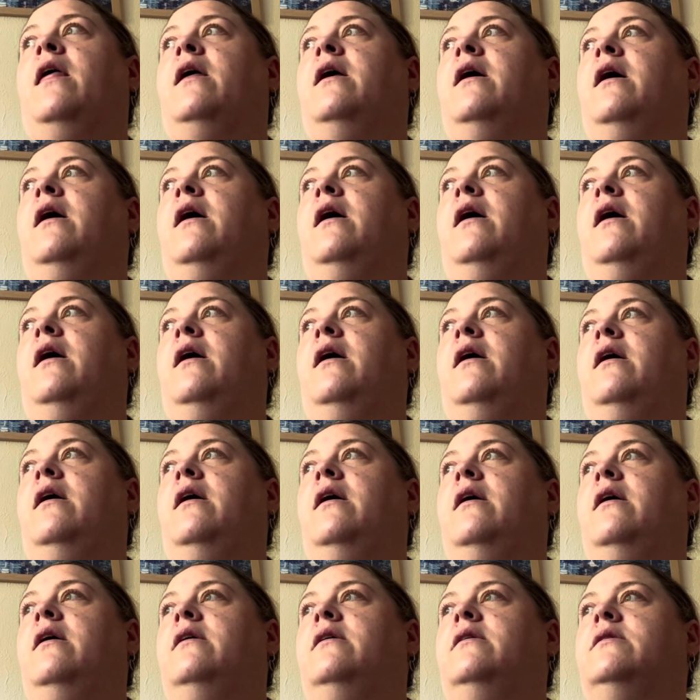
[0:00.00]

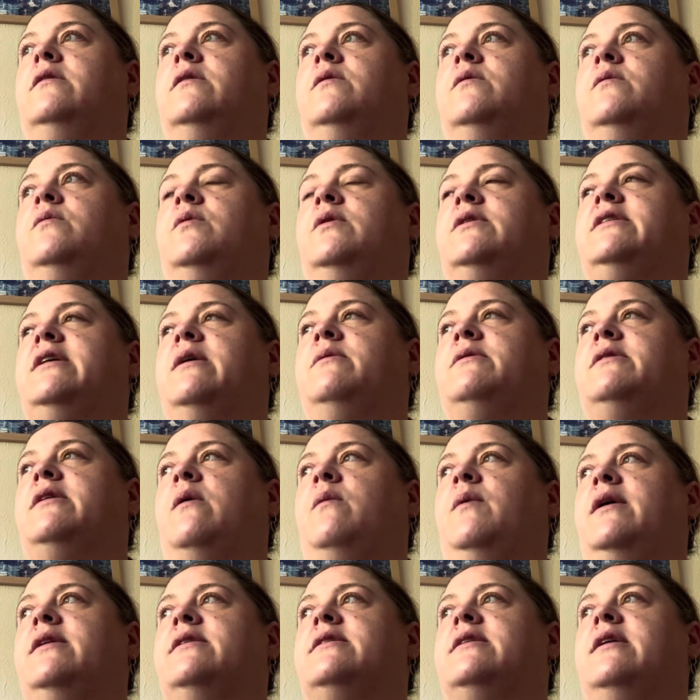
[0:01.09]
What day was that?
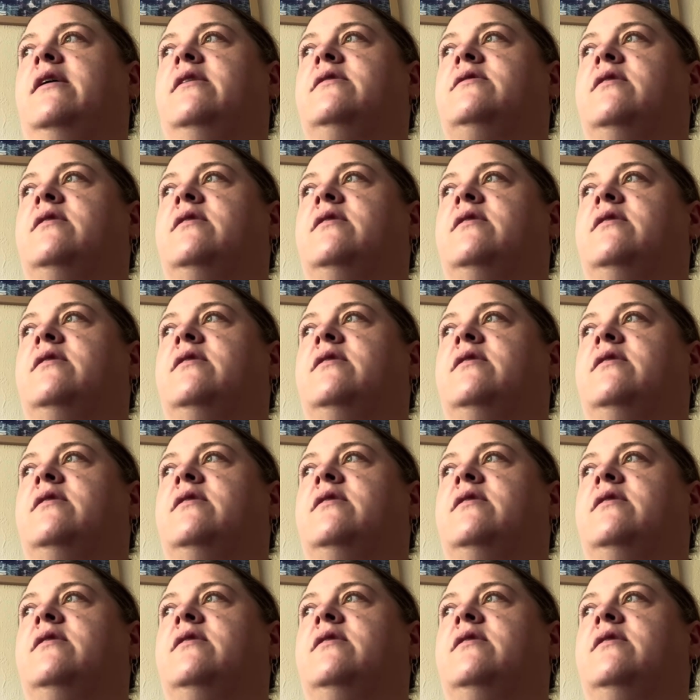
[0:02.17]
Wednesday.